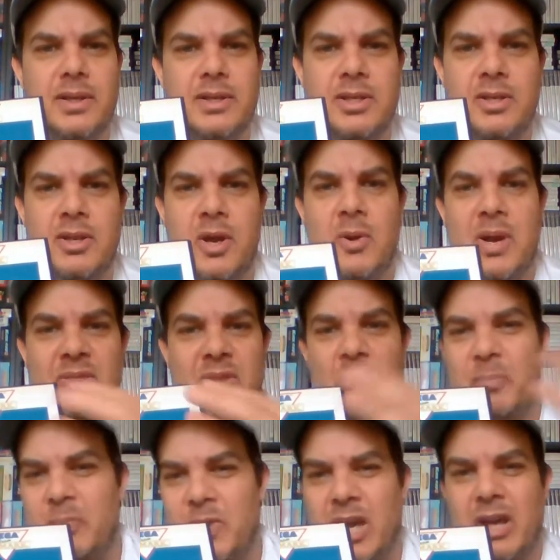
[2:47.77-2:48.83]
you know, and the
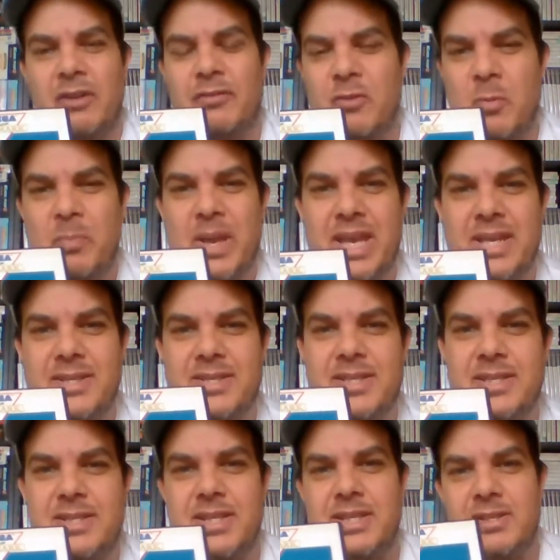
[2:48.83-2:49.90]
colourful
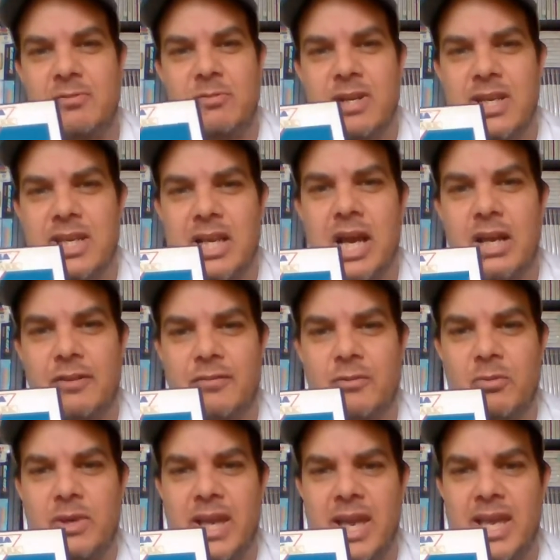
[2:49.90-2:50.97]
pieces. It's a really
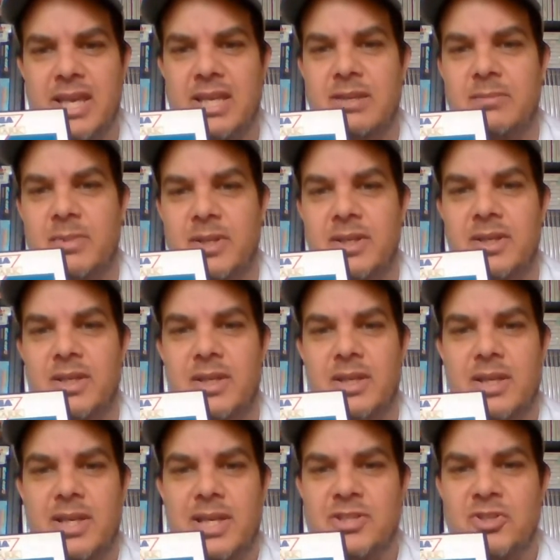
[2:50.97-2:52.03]
colourful game.
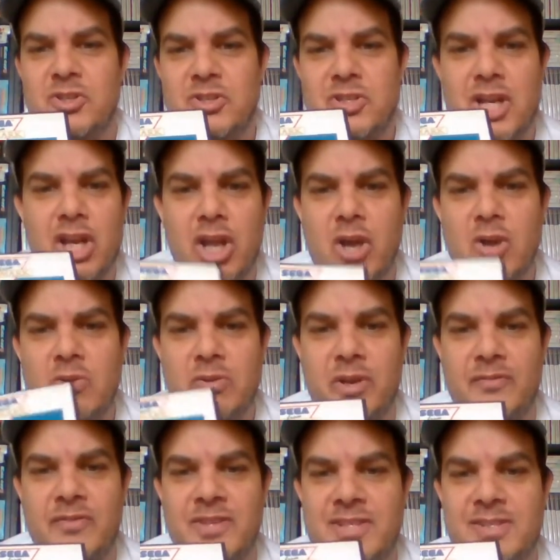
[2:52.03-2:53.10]
It's just a logo.
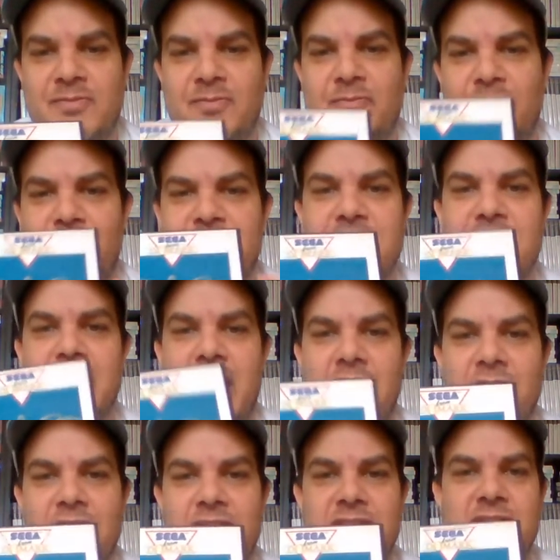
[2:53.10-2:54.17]
This
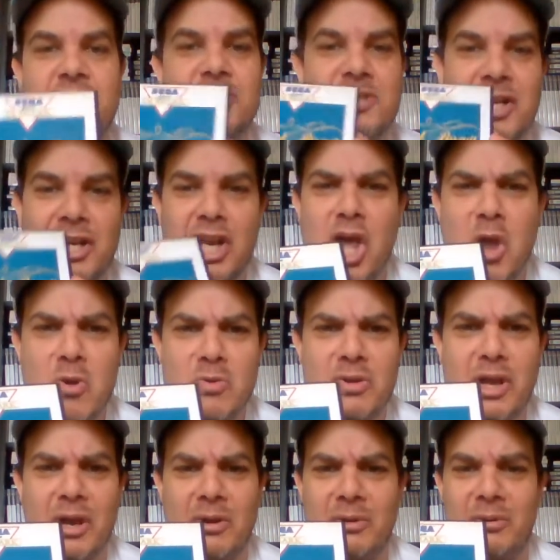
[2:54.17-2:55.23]
cover is just a
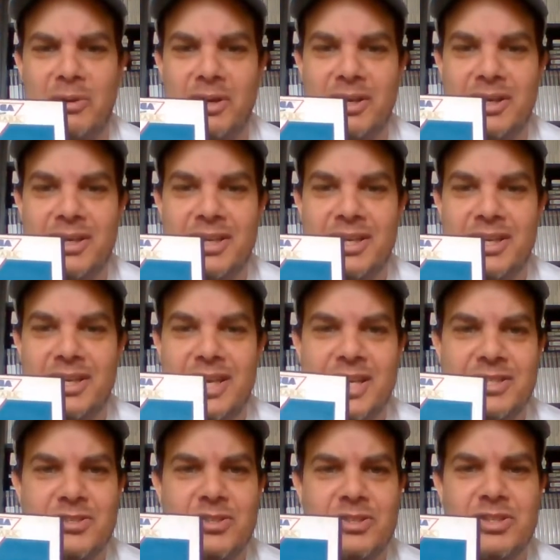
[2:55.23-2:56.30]
logo.
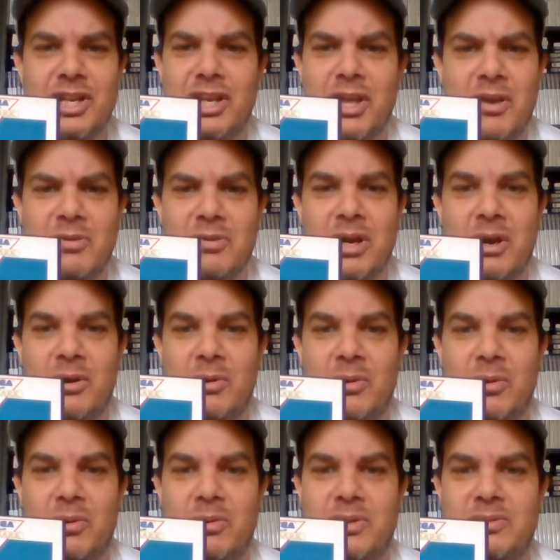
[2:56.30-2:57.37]
It's just the logo.
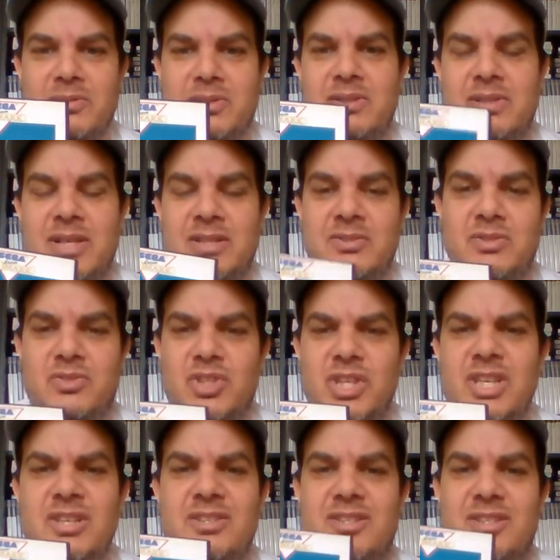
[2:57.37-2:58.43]
And
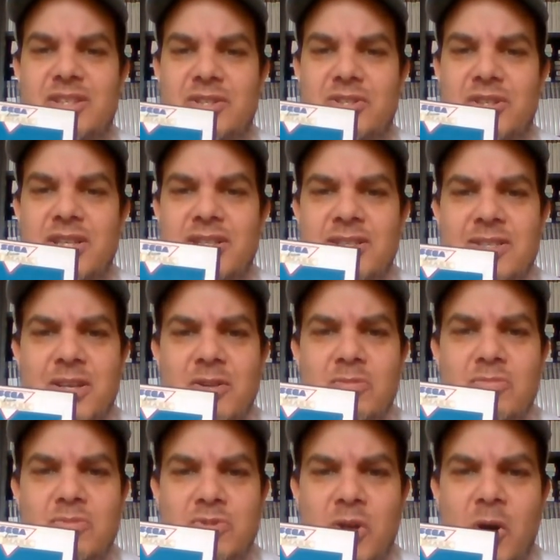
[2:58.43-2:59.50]
Genus Edition. It's so
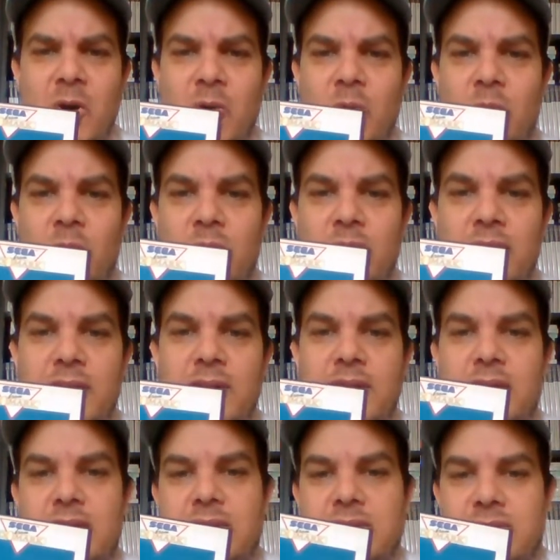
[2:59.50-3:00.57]
dull.
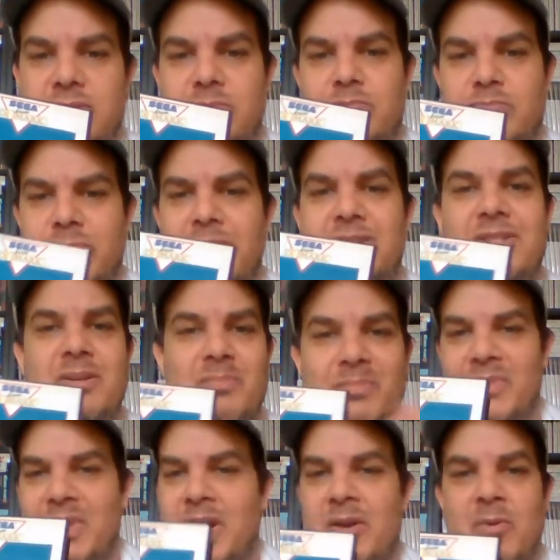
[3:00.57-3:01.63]
Plus, I
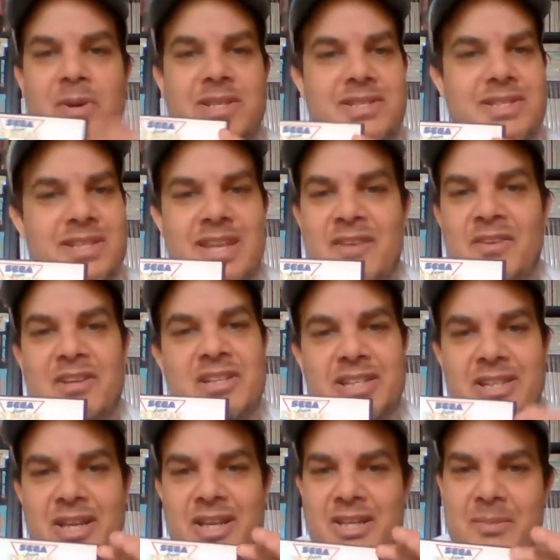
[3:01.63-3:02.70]
always never
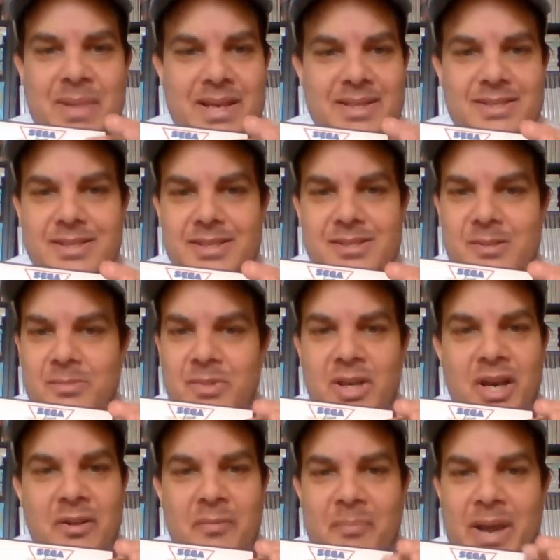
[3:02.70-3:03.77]
did like the Mass System
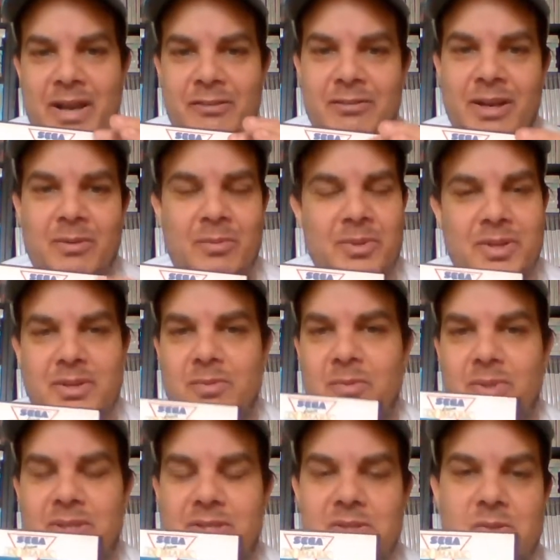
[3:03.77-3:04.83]
kind of background with the
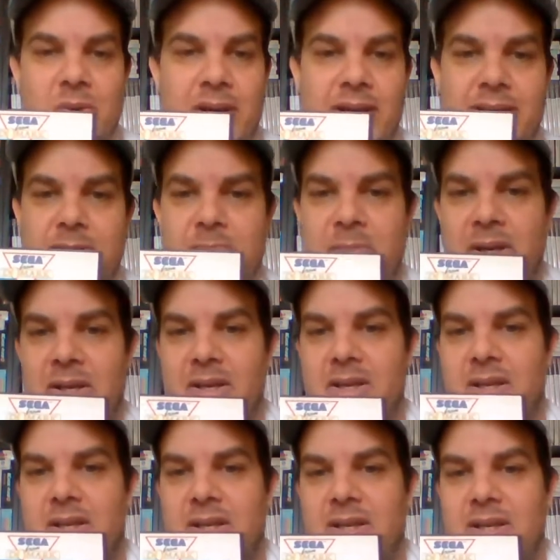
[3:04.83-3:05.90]
squares. But,
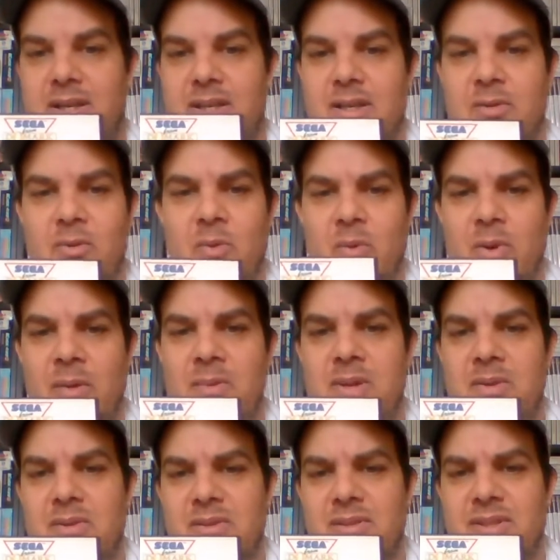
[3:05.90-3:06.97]
I
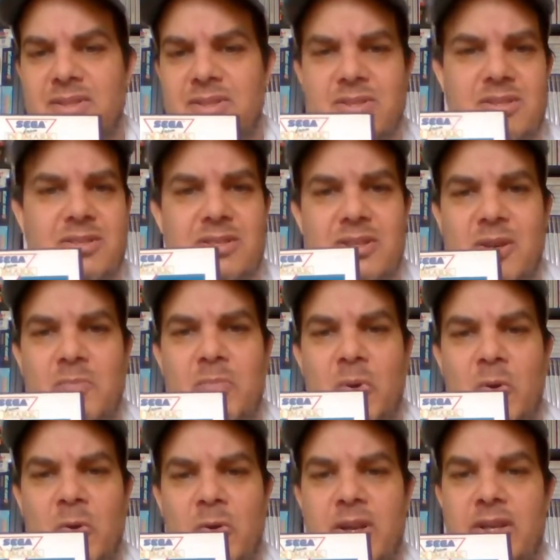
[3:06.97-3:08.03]
mean, it's just so
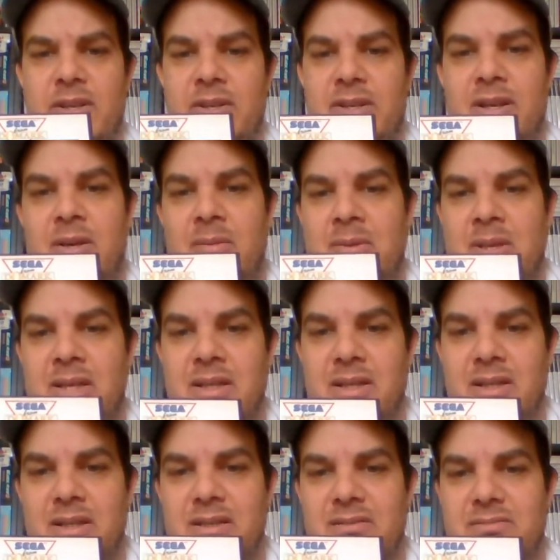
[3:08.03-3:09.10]
boring. I
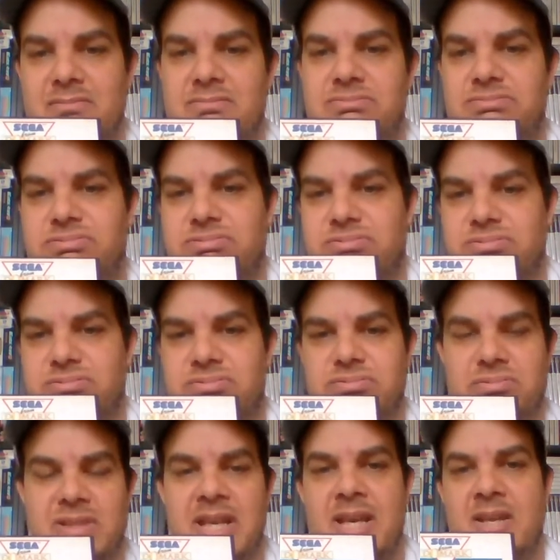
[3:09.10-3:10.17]
mean,
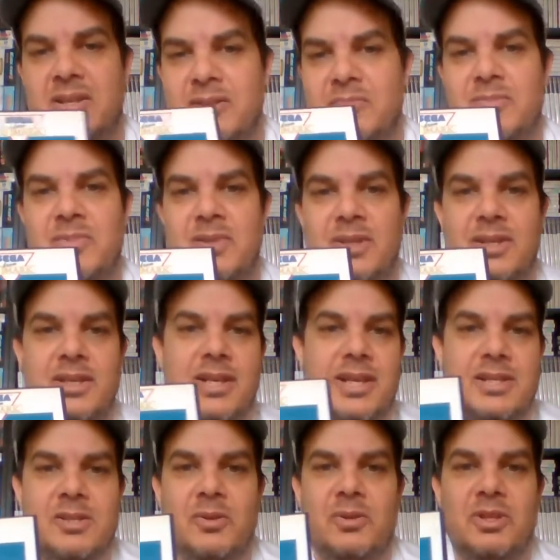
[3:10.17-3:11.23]
yeah,
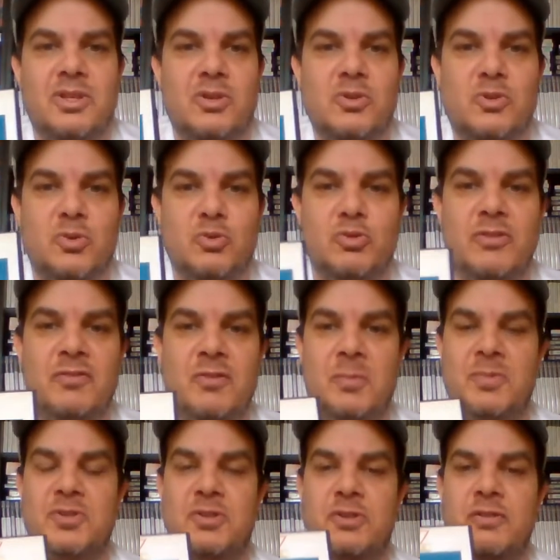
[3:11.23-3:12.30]
it's got the usual Trivial
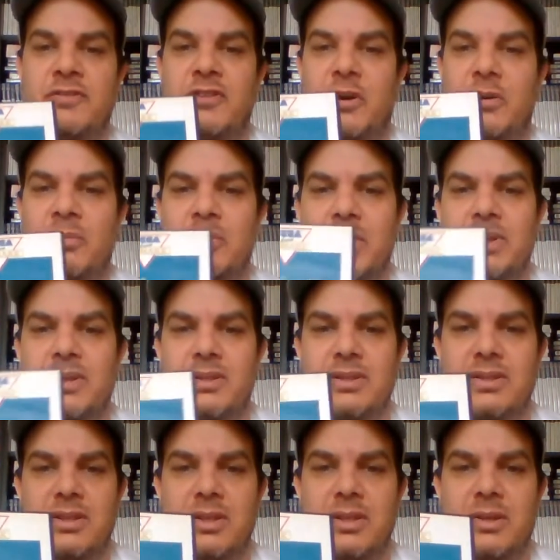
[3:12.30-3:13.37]
Pursuit font, but
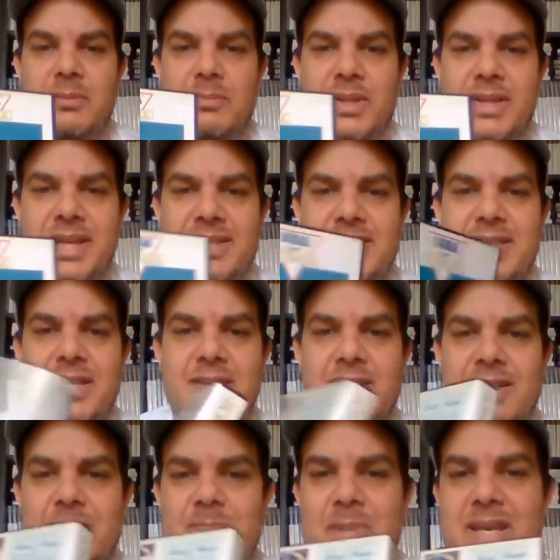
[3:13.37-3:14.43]
that's it.
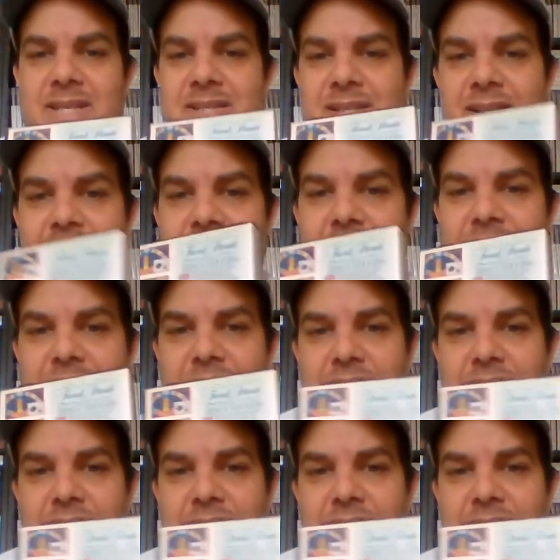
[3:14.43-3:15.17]
That's basically